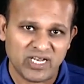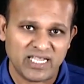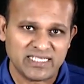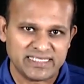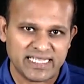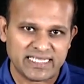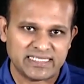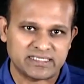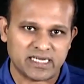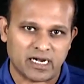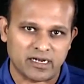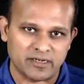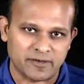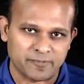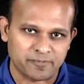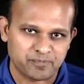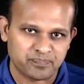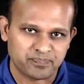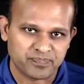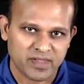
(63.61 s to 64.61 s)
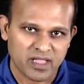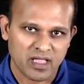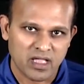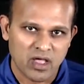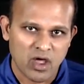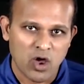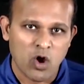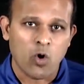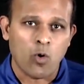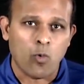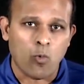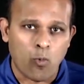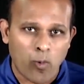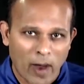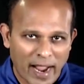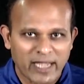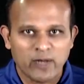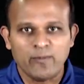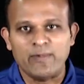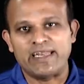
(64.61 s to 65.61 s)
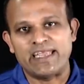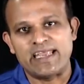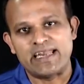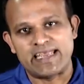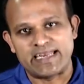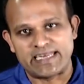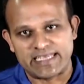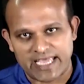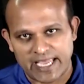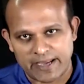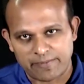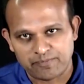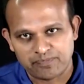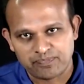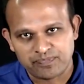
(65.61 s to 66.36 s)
let's get started. Why do we need ETA?